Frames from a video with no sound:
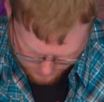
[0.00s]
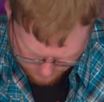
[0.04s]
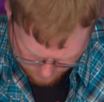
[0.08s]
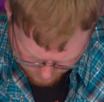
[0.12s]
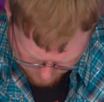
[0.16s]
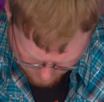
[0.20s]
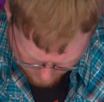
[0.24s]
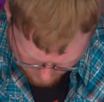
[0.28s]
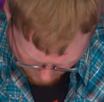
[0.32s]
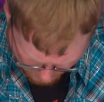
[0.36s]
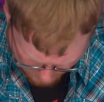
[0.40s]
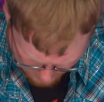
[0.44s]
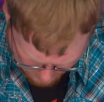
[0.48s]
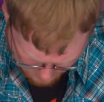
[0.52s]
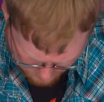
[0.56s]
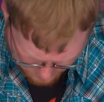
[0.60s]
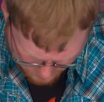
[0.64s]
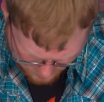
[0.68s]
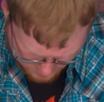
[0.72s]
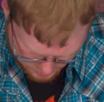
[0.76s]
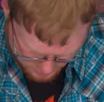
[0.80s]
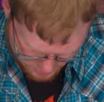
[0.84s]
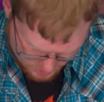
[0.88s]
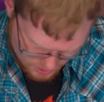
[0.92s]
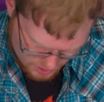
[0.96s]
might
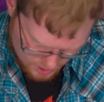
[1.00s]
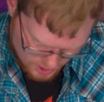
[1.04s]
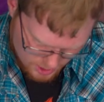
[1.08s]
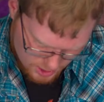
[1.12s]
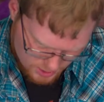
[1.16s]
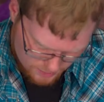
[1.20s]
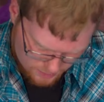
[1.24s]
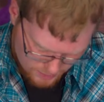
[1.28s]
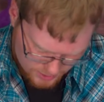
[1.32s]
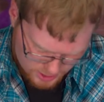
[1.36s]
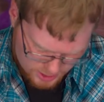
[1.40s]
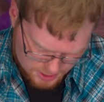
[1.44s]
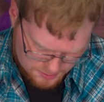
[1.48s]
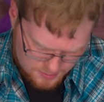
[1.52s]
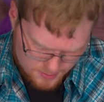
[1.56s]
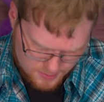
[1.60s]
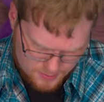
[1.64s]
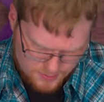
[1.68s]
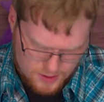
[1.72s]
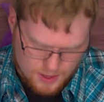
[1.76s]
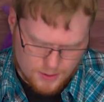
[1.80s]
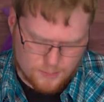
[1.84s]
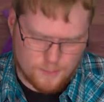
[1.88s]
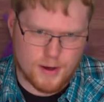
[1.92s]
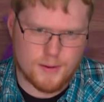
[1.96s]
just be
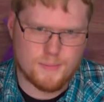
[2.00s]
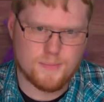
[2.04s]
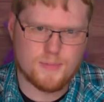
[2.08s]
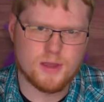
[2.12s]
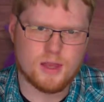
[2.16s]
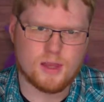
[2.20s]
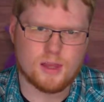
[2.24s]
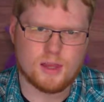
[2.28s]
me. It might be a